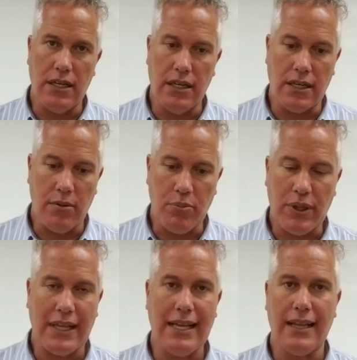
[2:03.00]

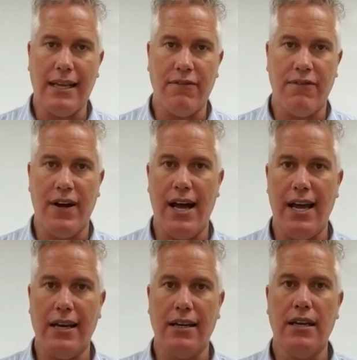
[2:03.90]
completely
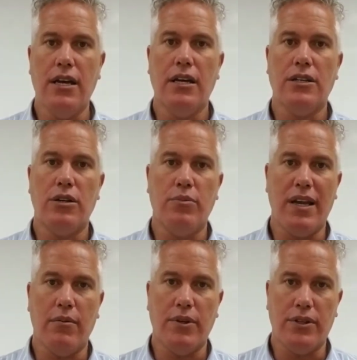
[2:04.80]
fine to be
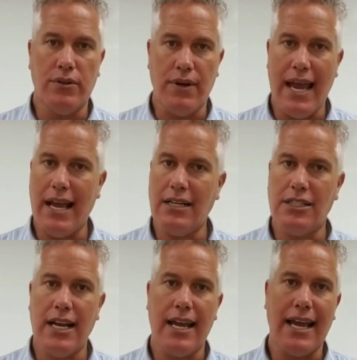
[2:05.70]
able to
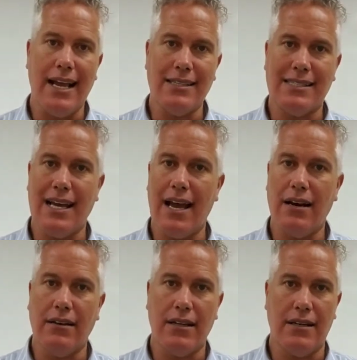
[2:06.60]
handshake and sign
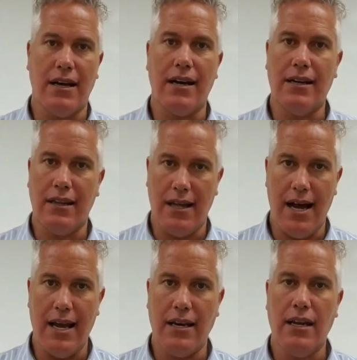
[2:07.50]
on the dotted
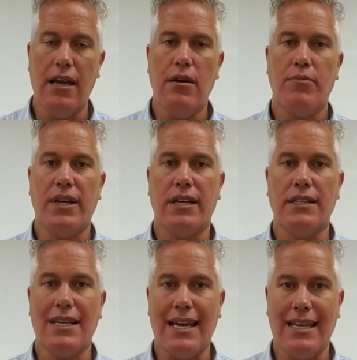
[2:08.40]
line,
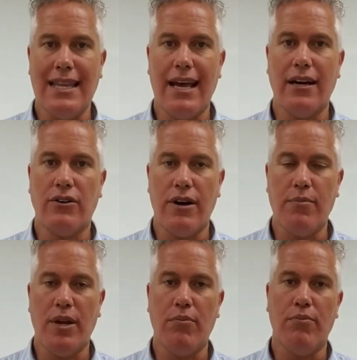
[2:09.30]
because in that
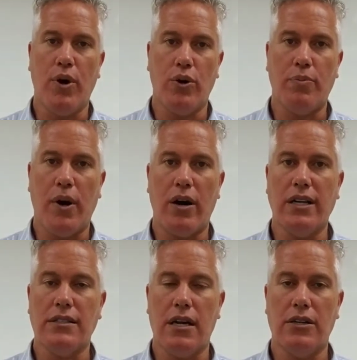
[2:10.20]
agreement, both
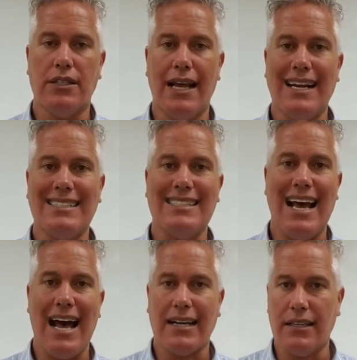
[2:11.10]
parties understand
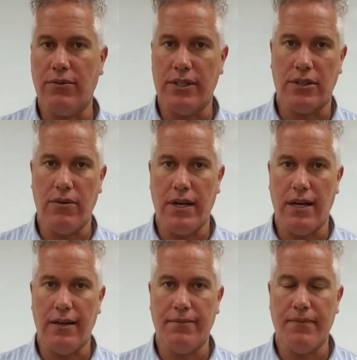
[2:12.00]
exactly what's going
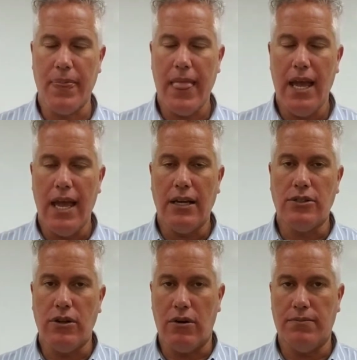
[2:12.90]
on.
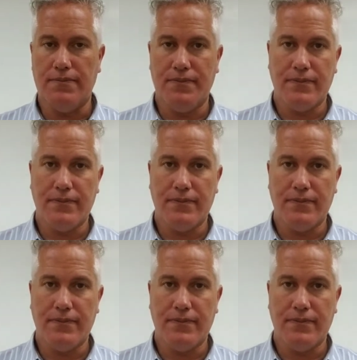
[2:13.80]
So,